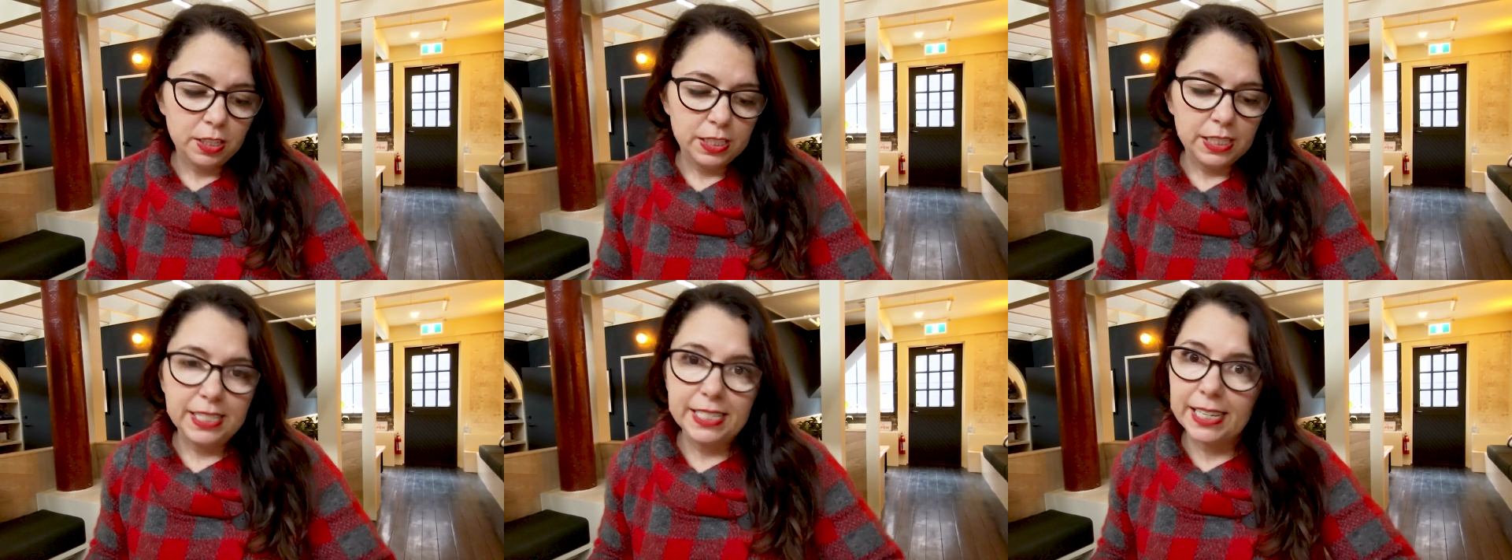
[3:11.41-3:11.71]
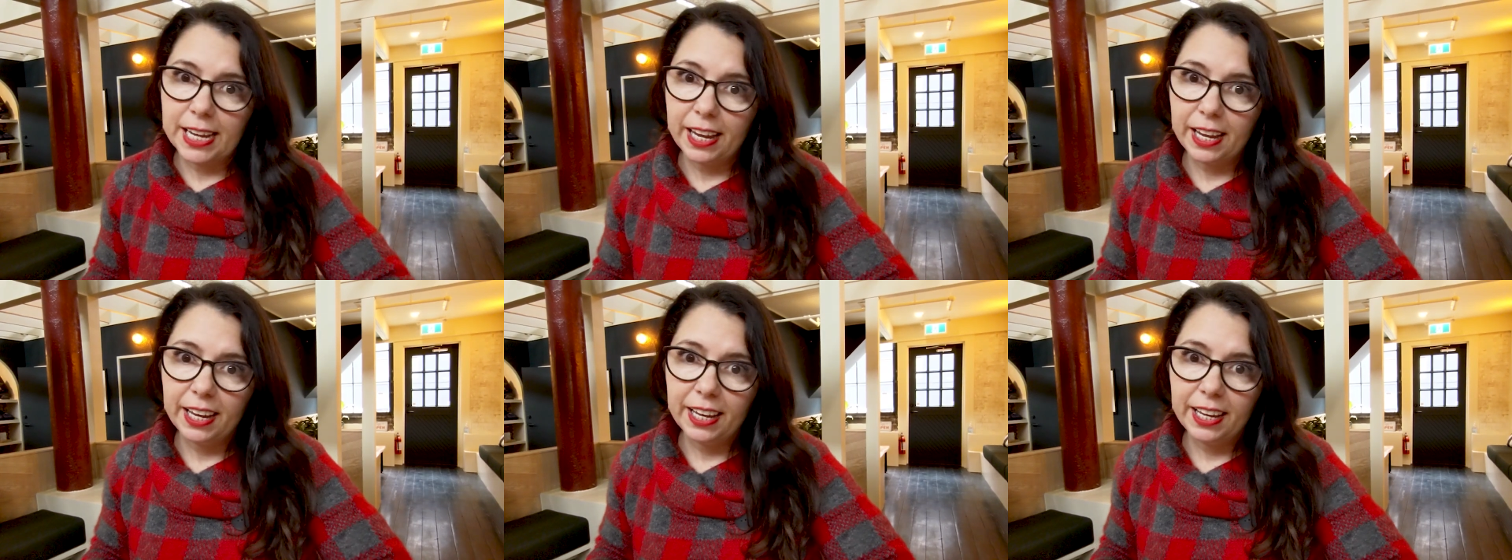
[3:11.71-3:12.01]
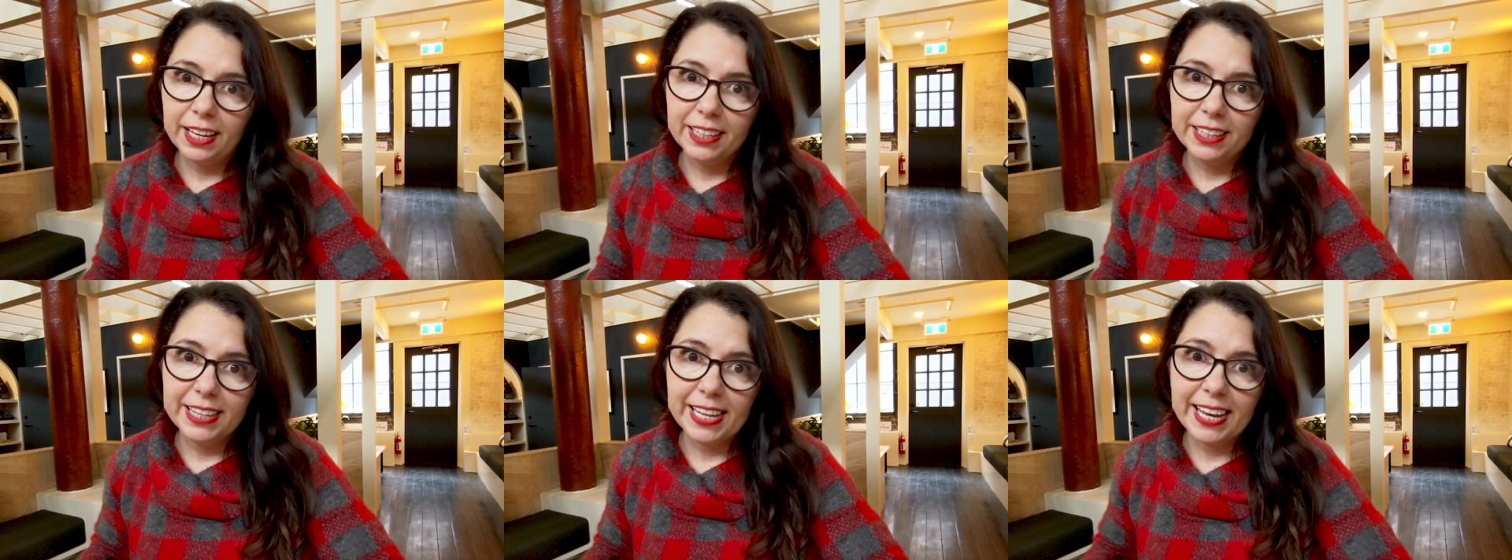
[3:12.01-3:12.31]

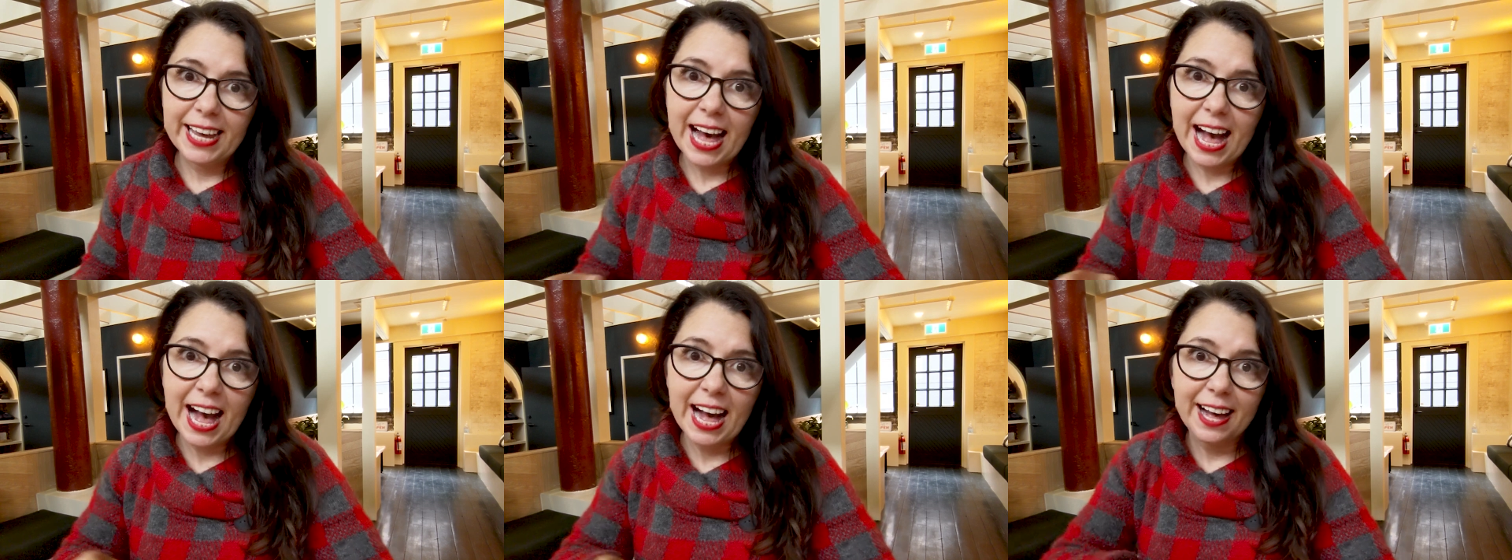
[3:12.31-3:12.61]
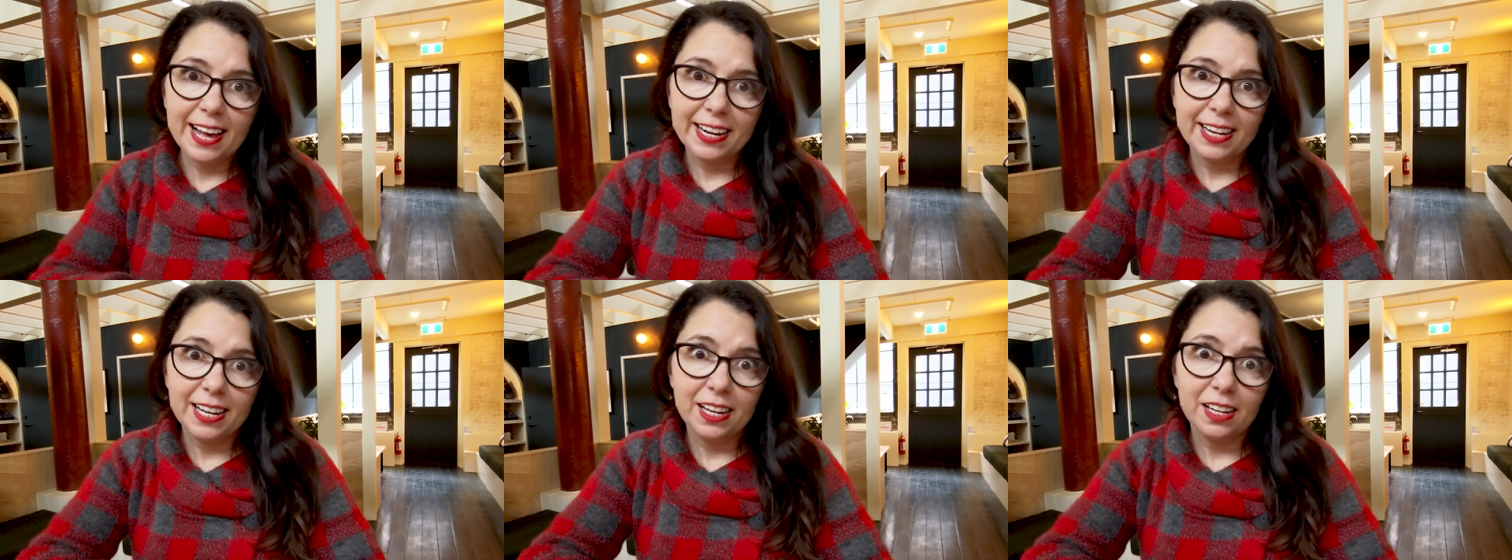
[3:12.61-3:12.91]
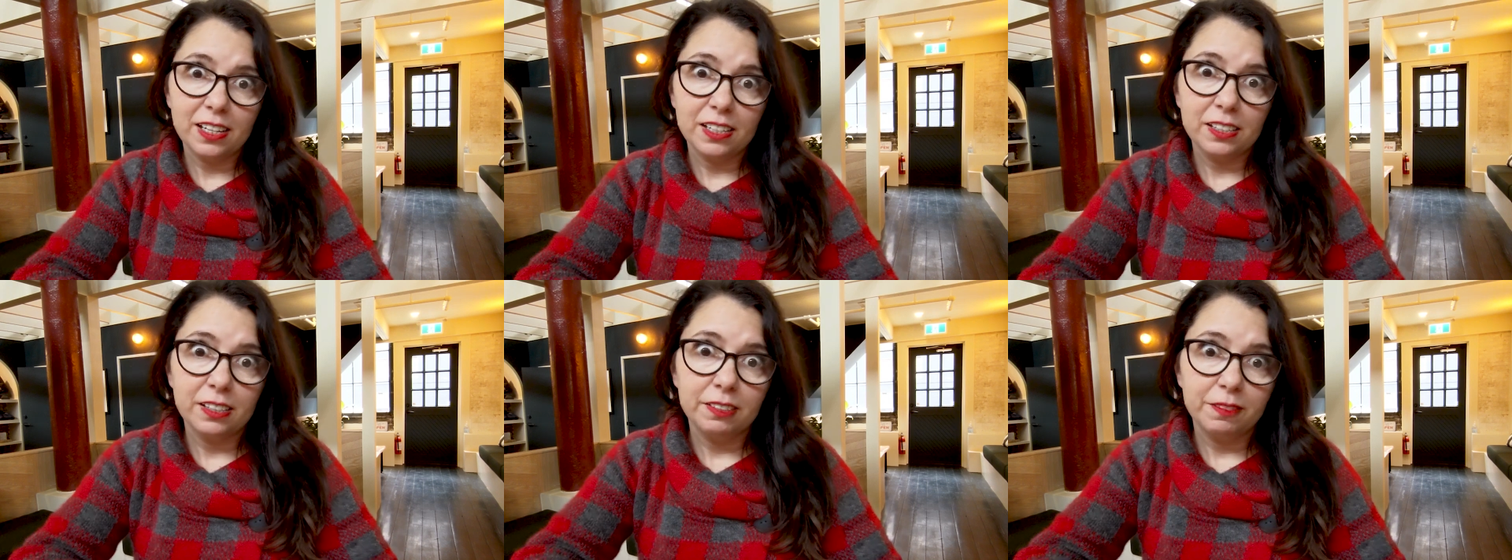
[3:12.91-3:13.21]
Today they had
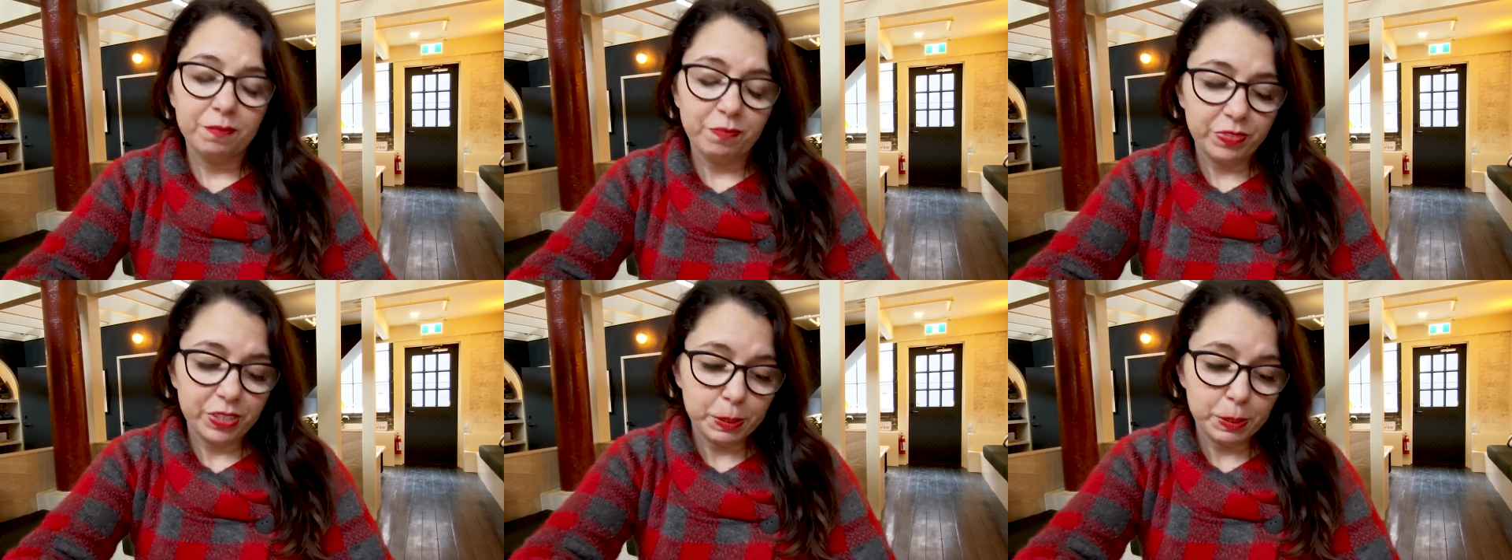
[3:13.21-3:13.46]
a